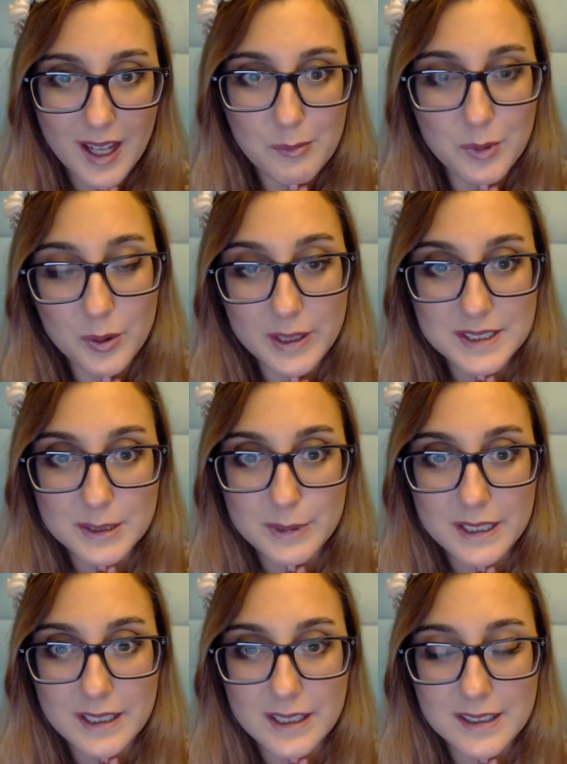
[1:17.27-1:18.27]
going to
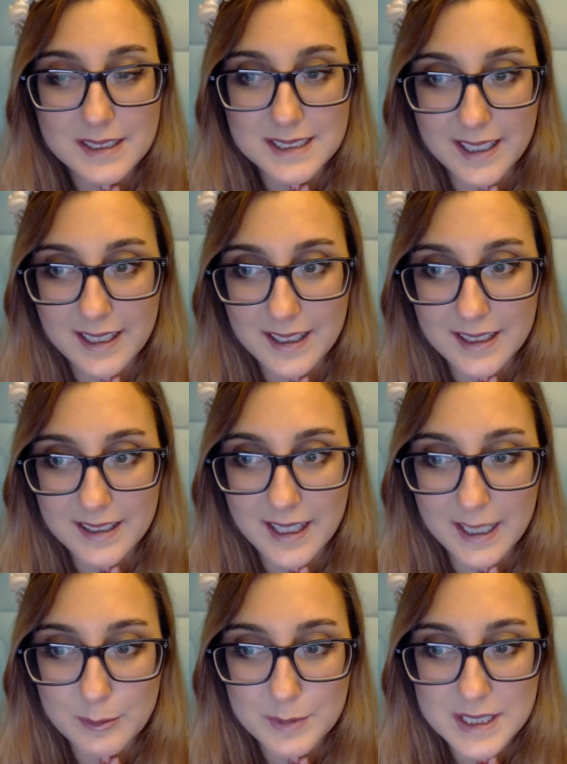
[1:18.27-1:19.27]
be saying the
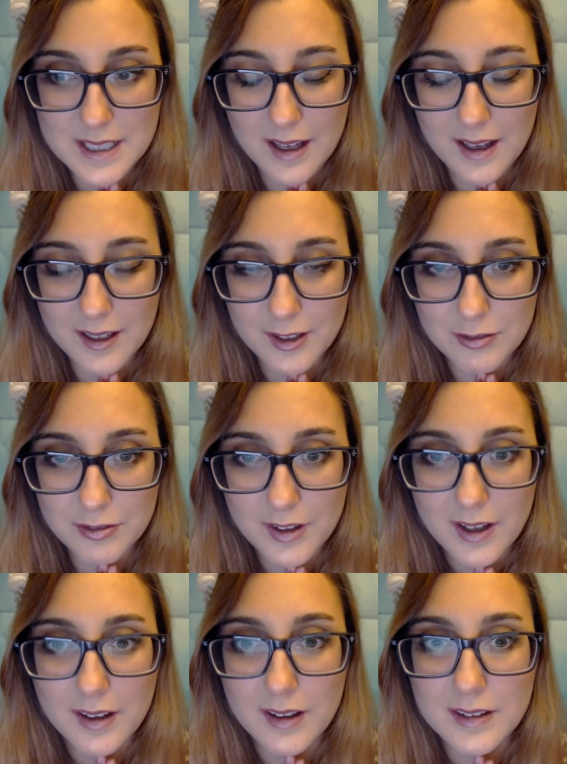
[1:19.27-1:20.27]
names of
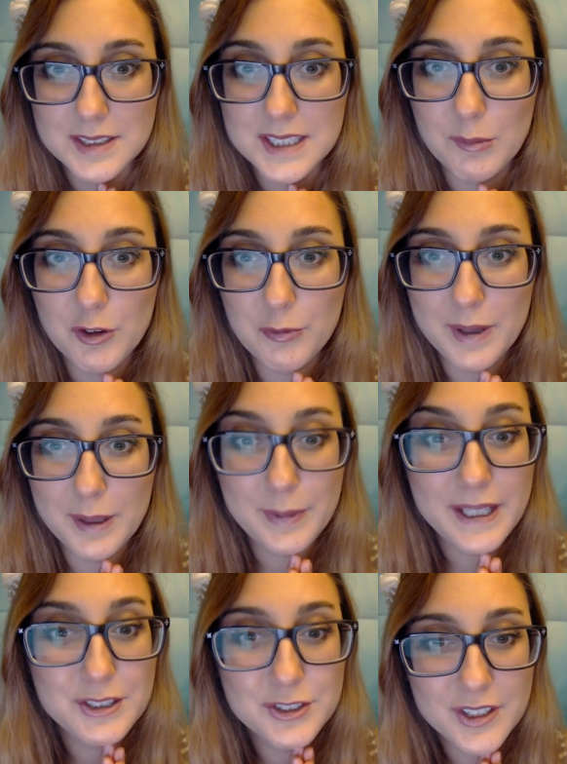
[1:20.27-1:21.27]
some of my
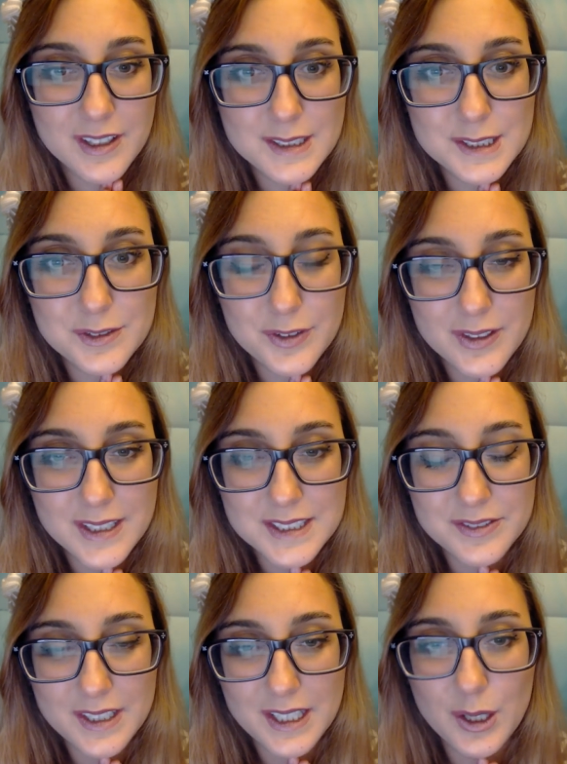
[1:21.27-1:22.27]
patrons for this
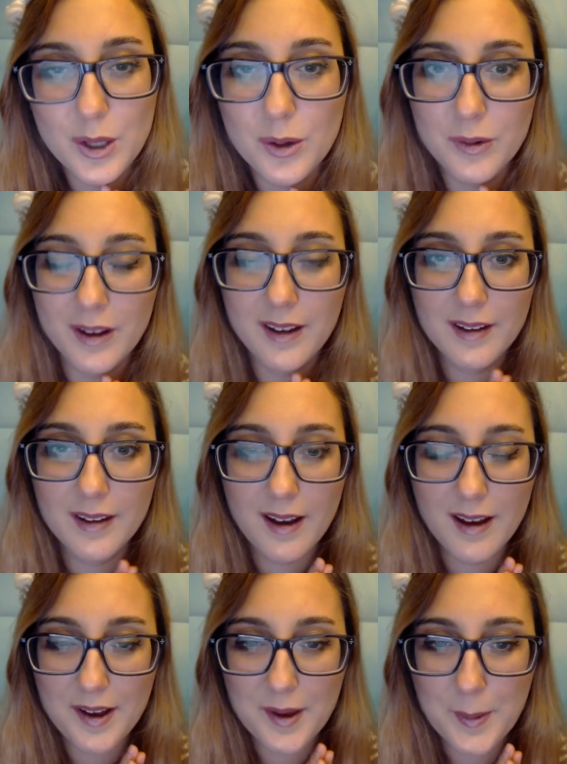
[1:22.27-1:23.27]
video.
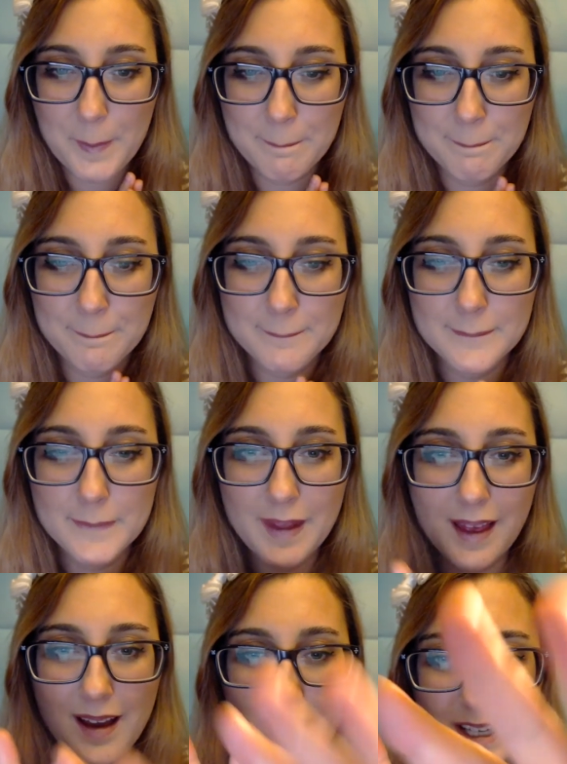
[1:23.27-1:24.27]
Kind